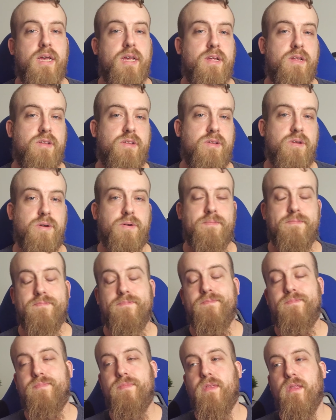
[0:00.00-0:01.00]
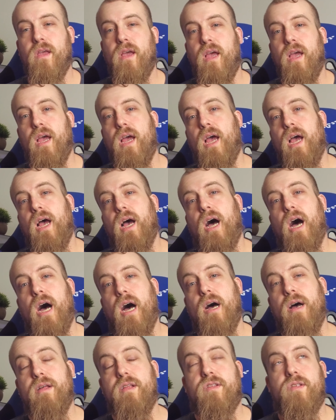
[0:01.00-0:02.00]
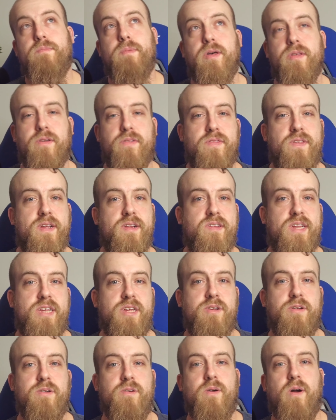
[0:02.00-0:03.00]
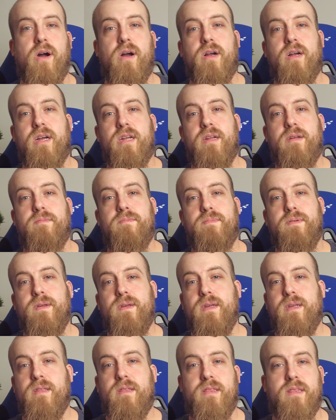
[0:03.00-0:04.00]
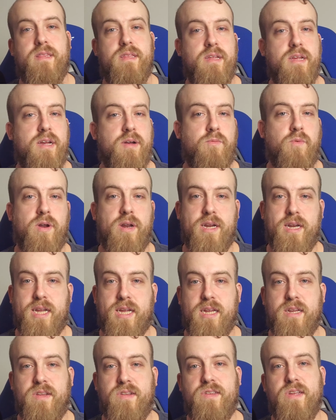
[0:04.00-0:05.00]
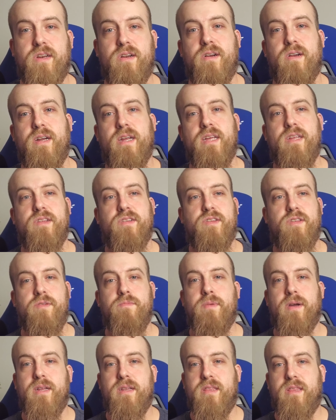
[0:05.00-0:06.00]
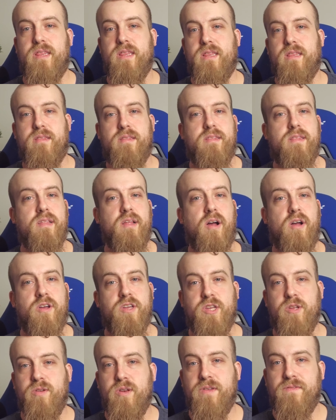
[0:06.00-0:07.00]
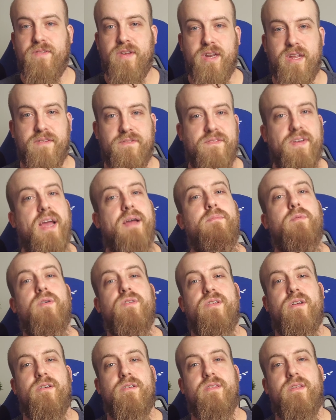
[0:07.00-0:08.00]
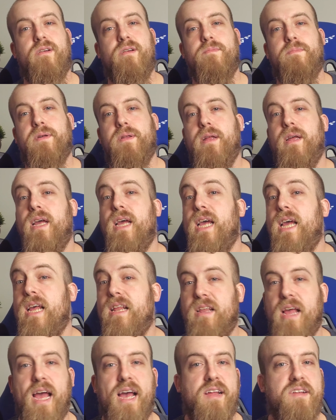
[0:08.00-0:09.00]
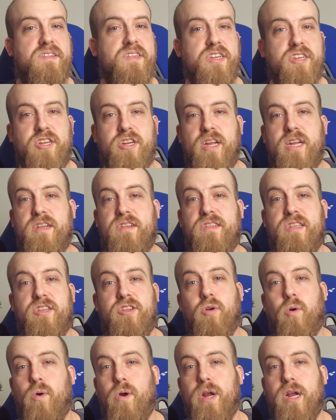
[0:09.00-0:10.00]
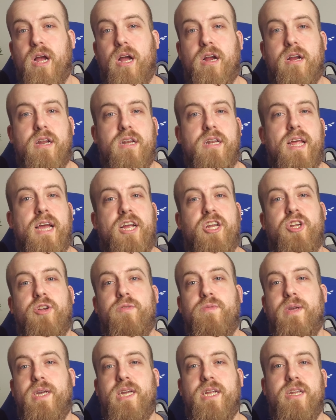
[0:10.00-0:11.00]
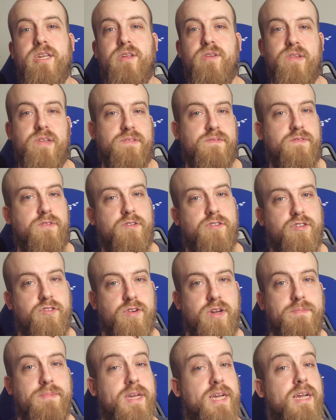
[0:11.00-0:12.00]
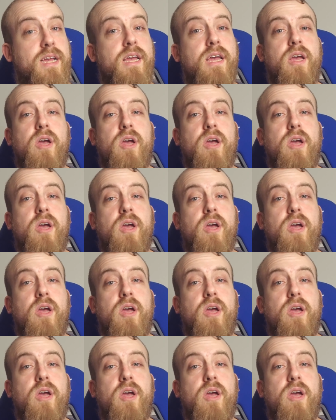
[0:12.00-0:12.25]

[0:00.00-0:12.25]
So some other things that you are going to be wanting to consider is you might, you Nvidia fanboys out there, but it's the Turing architecture. We can use it for streaming.